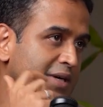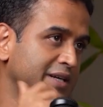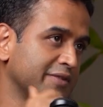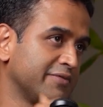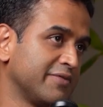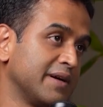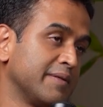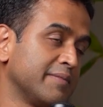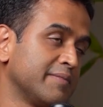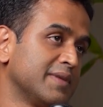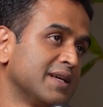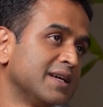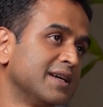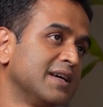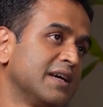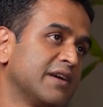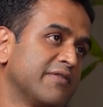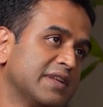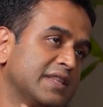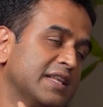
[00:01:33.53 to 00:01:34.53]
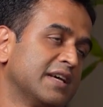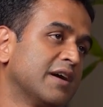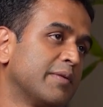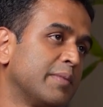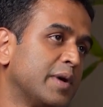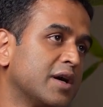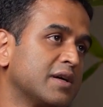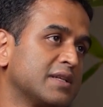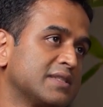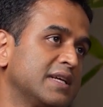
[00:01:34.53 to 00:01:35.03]
But if I think
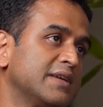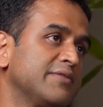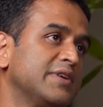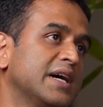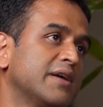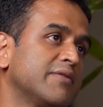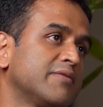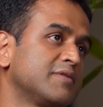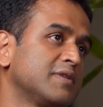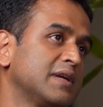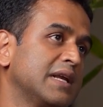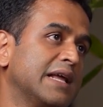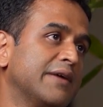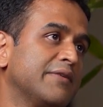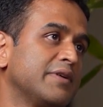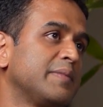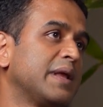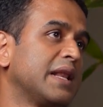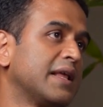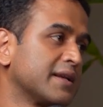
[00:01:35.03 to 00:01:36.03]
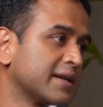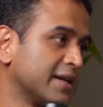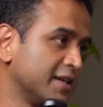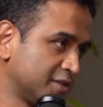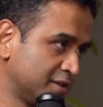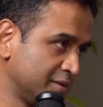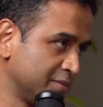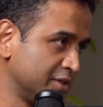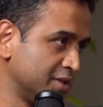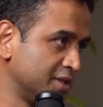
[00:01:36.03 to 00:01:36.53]
about, say, we have 11 million
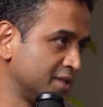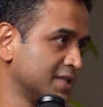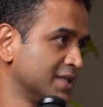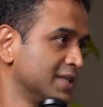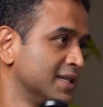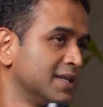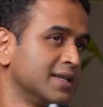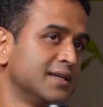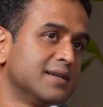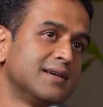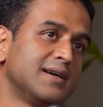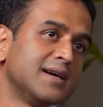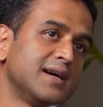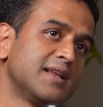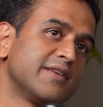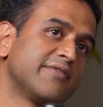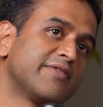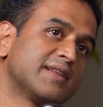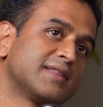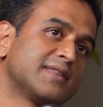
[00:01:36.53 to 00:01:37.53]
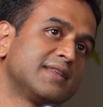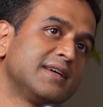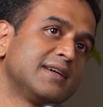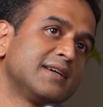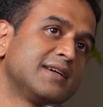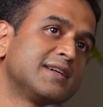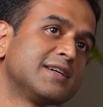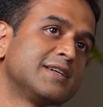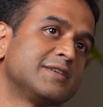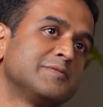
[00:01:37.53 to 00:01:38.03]
customers, and if I
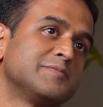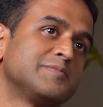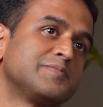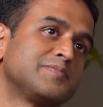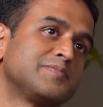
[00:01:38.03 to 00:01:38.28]
think,